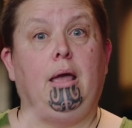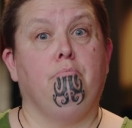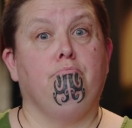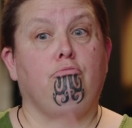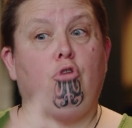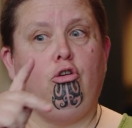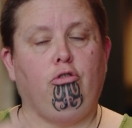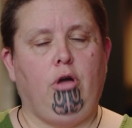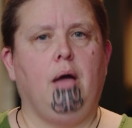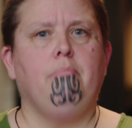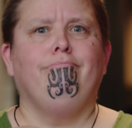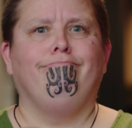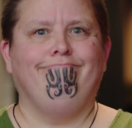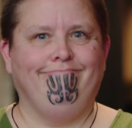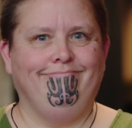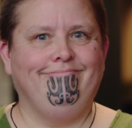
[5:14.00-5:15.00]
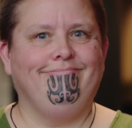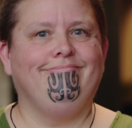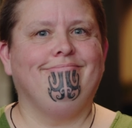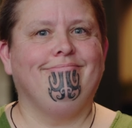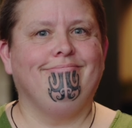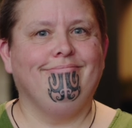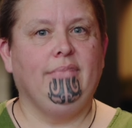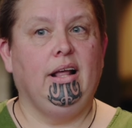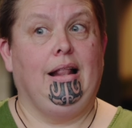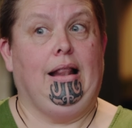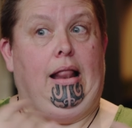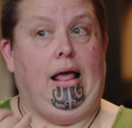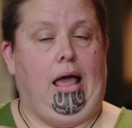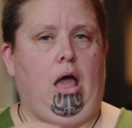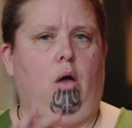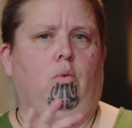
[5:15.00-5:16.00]
The program is on track
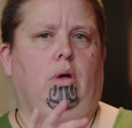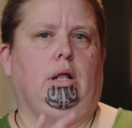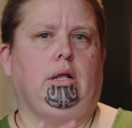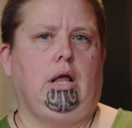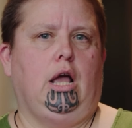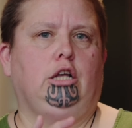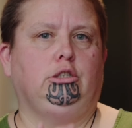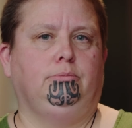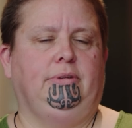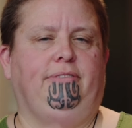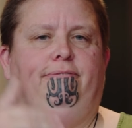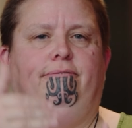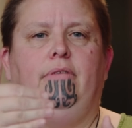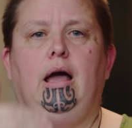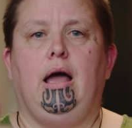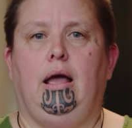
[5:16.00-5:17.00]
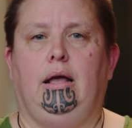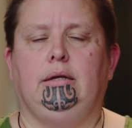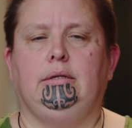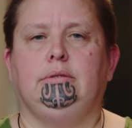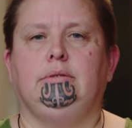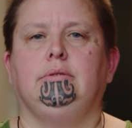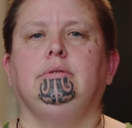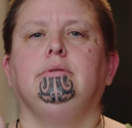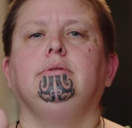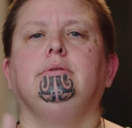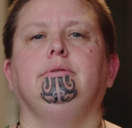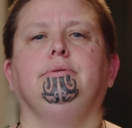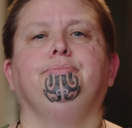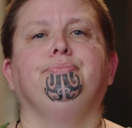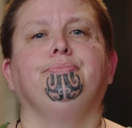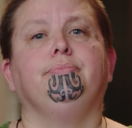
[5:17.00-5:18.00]
and in the engagement phase, and we're
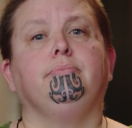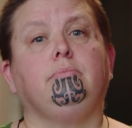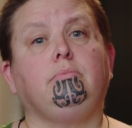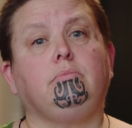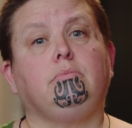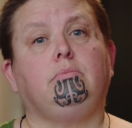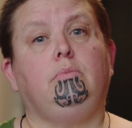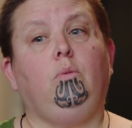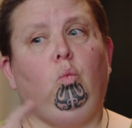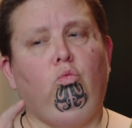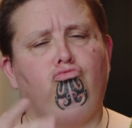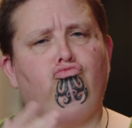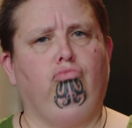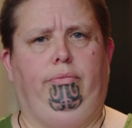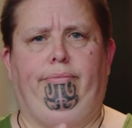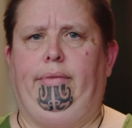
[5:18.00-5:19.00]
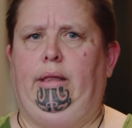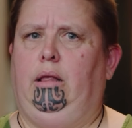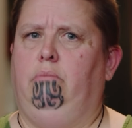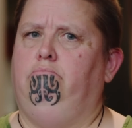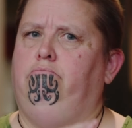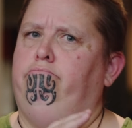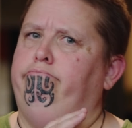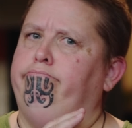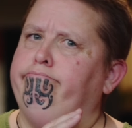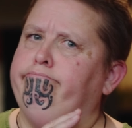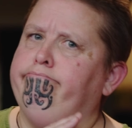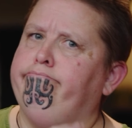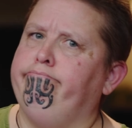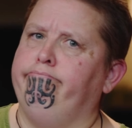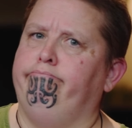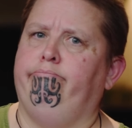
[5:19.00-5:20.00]
committed to working alongside disabled
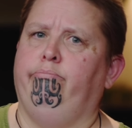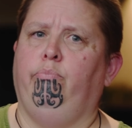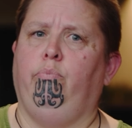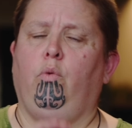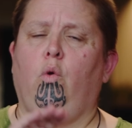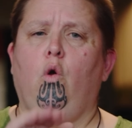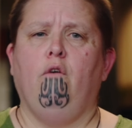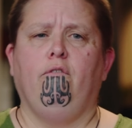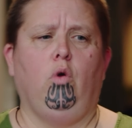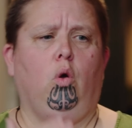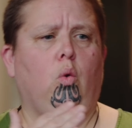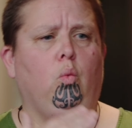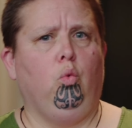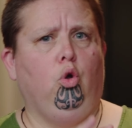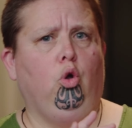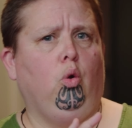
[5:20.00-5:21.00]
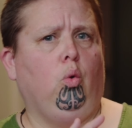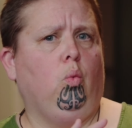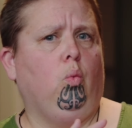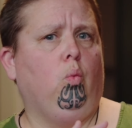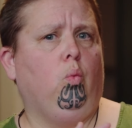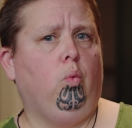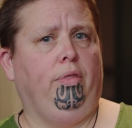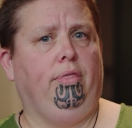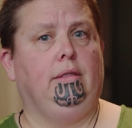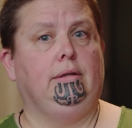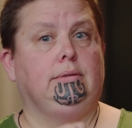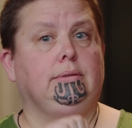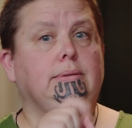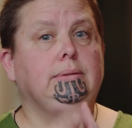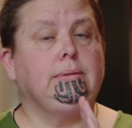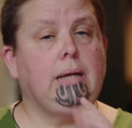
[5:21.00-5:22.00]
people, tangata
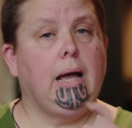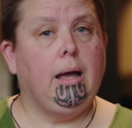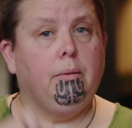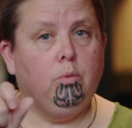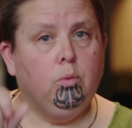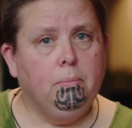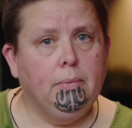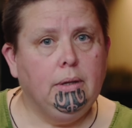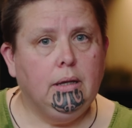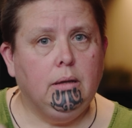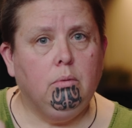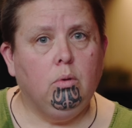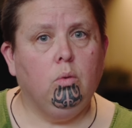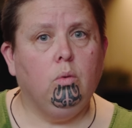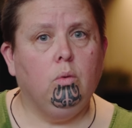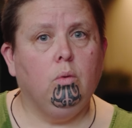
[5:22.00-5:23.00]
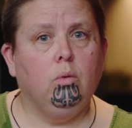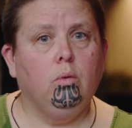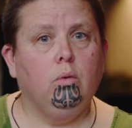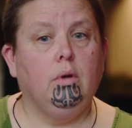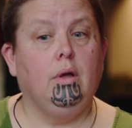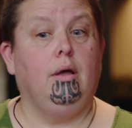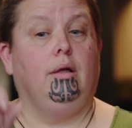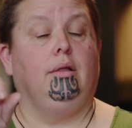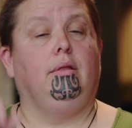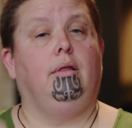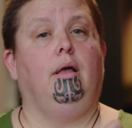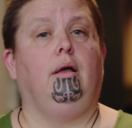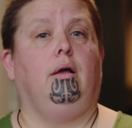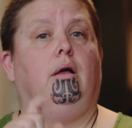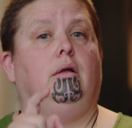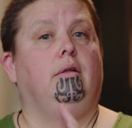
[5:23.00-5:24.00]
Whaikaha Māori,
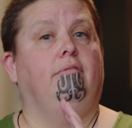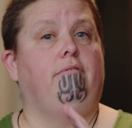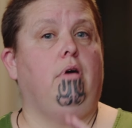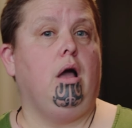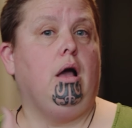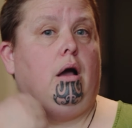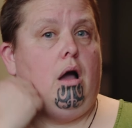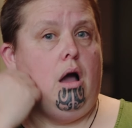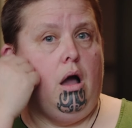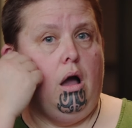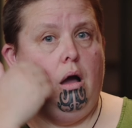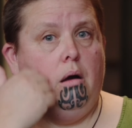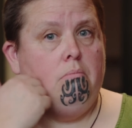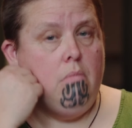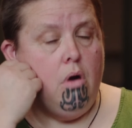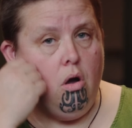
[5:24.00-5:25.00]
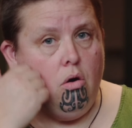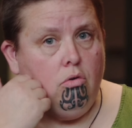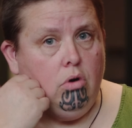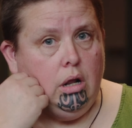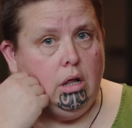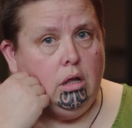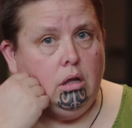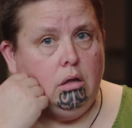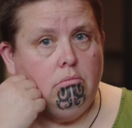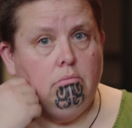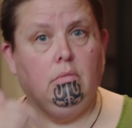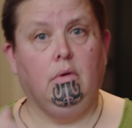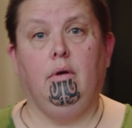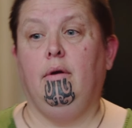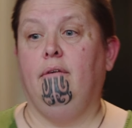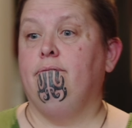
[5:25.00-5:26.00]
family and whānau to
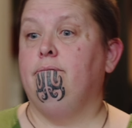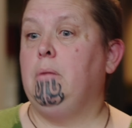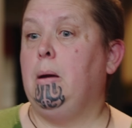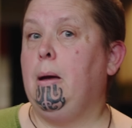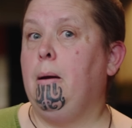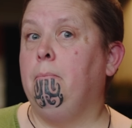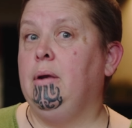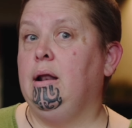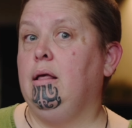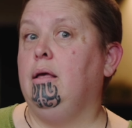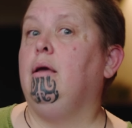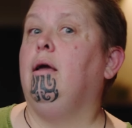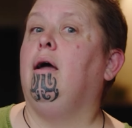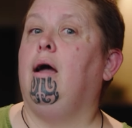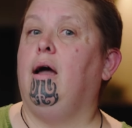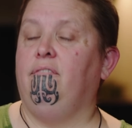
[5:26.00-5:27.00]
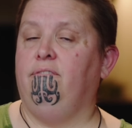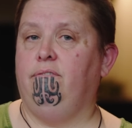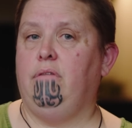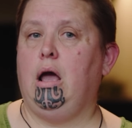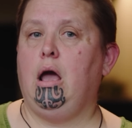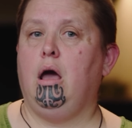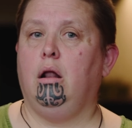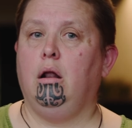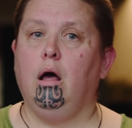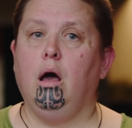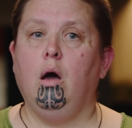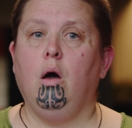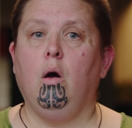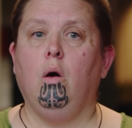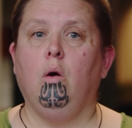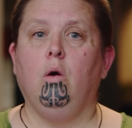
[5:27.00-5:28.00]
ensure their voices and
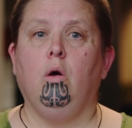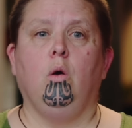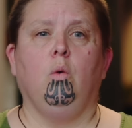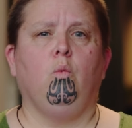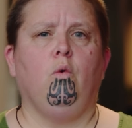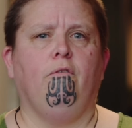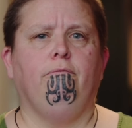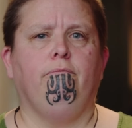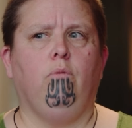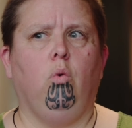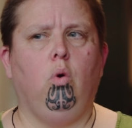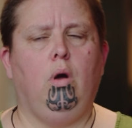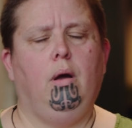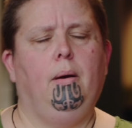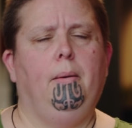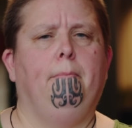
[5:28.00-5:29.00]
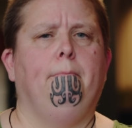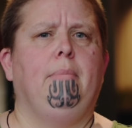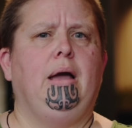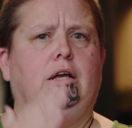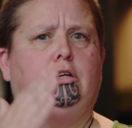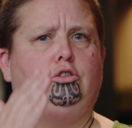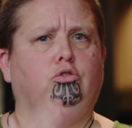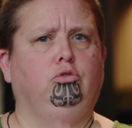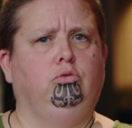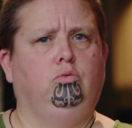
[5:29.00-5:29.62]
experiences guide the change.